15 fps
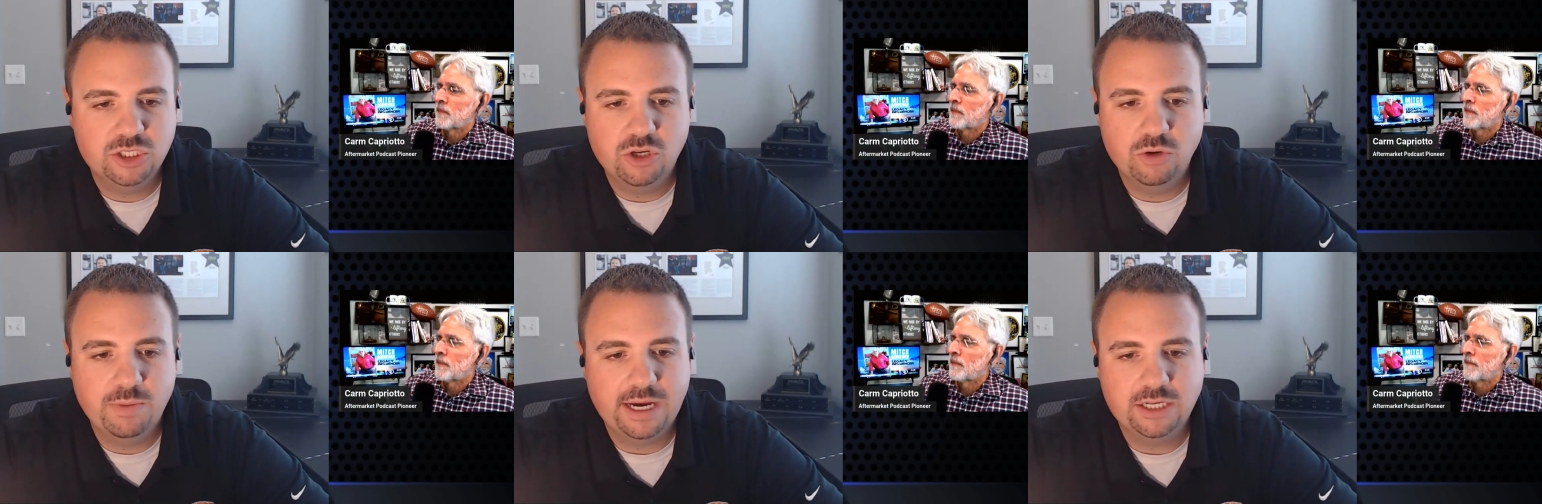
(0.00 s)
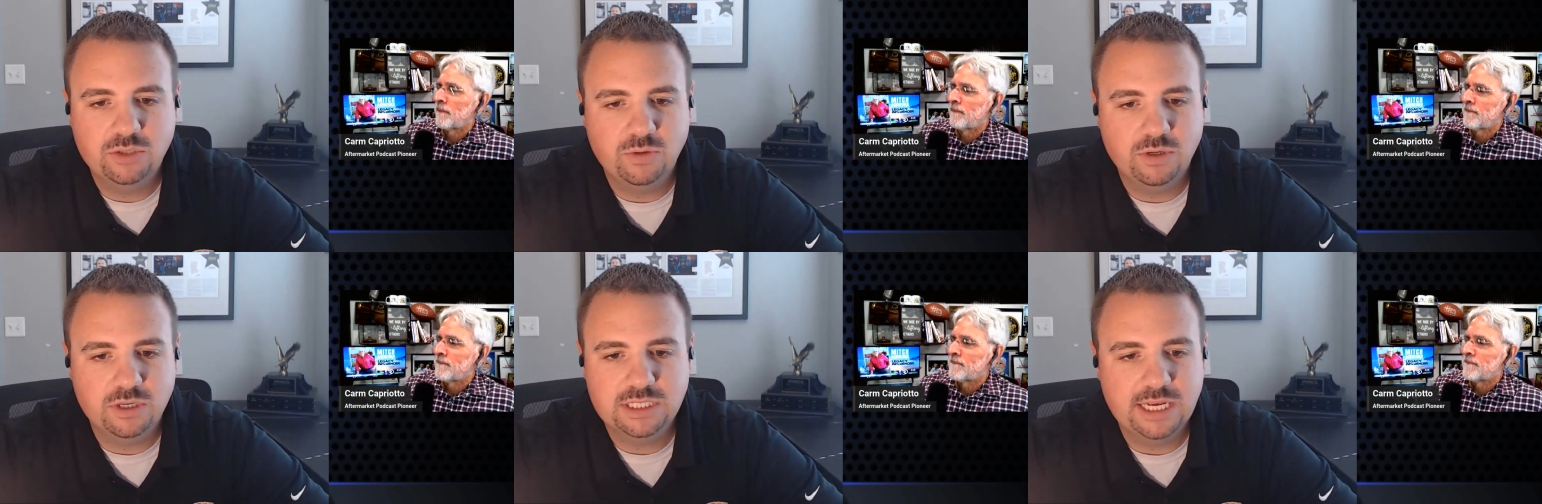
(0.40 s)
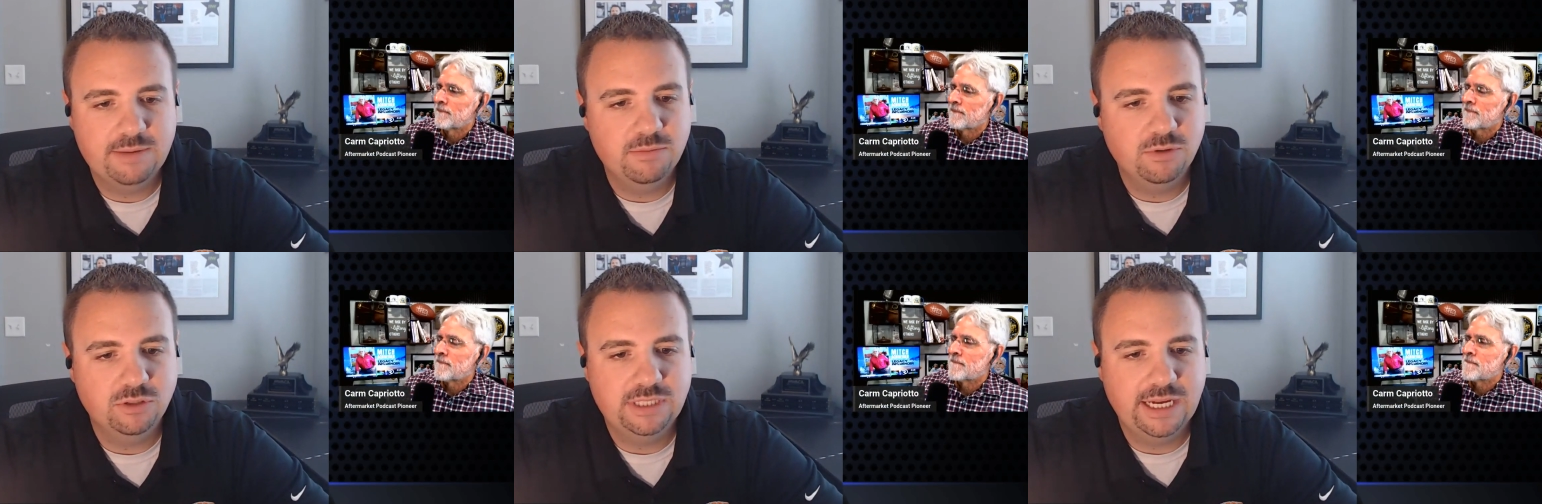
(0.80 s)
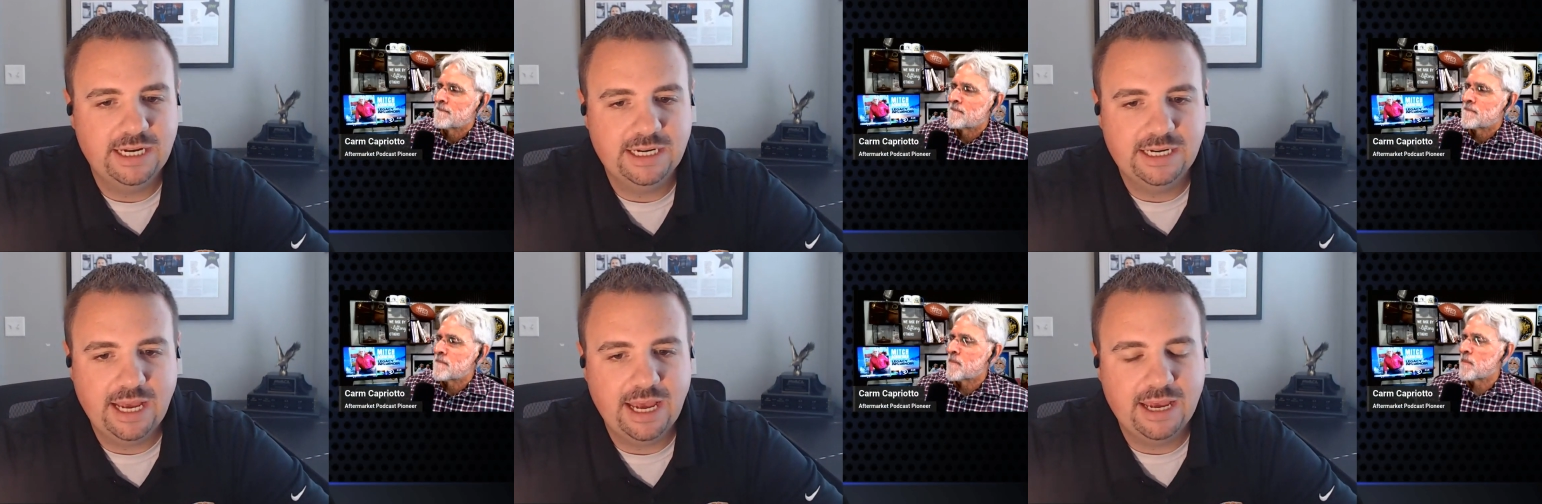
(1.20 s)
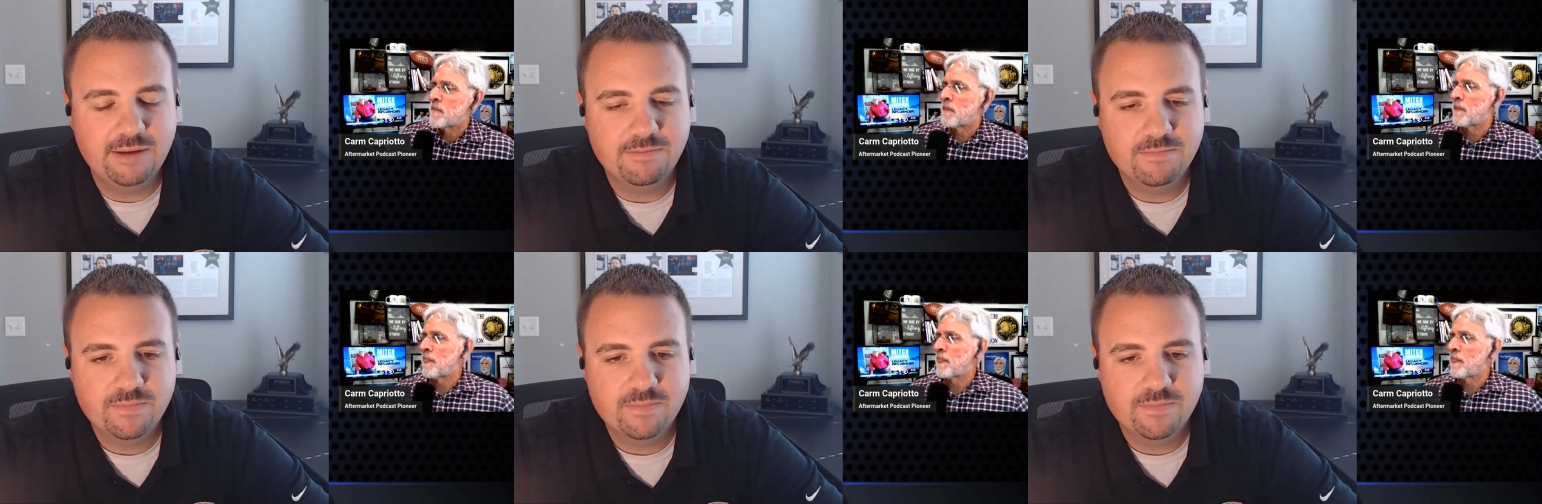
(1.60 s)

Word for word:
Speaker 1: we just go back to our same old day to day.